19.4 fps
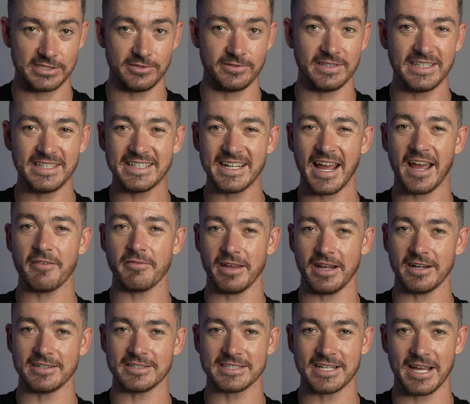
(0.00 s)
You need to have
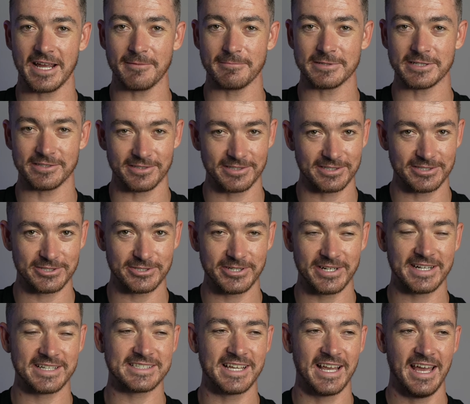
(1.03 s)
air time to learn
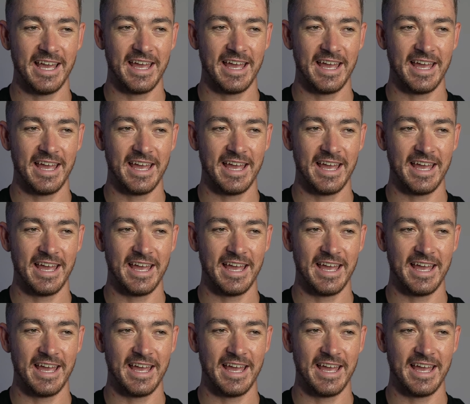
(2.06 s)
tricks,